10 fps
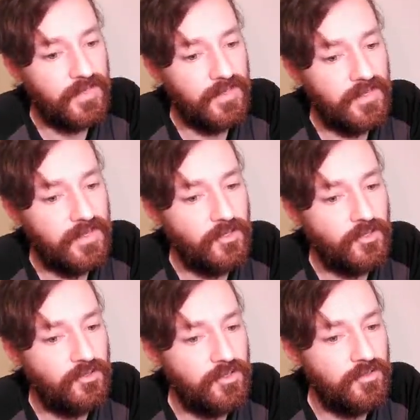And it's
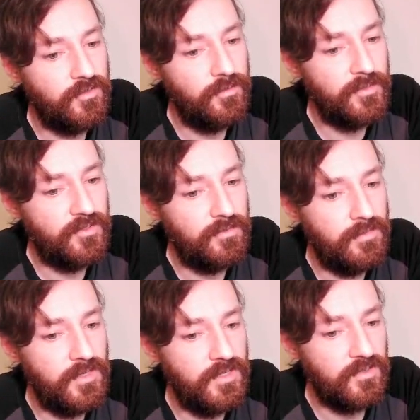transformed into
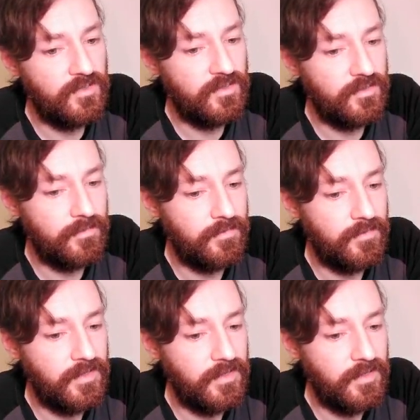Metis,
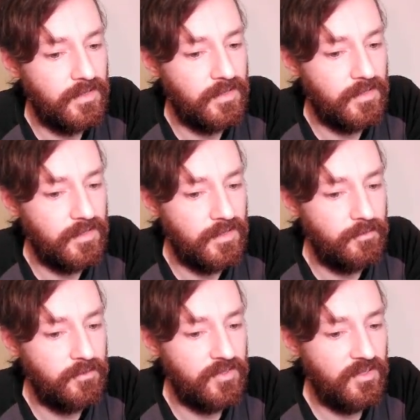
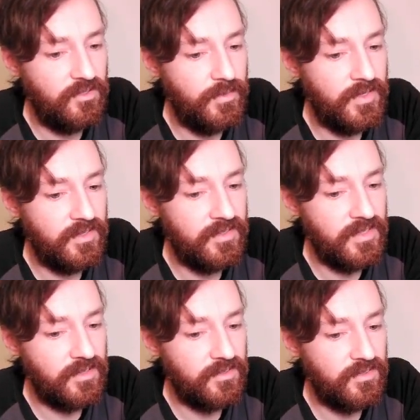which says when it
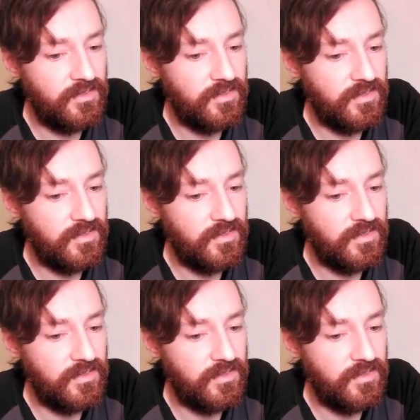attacks,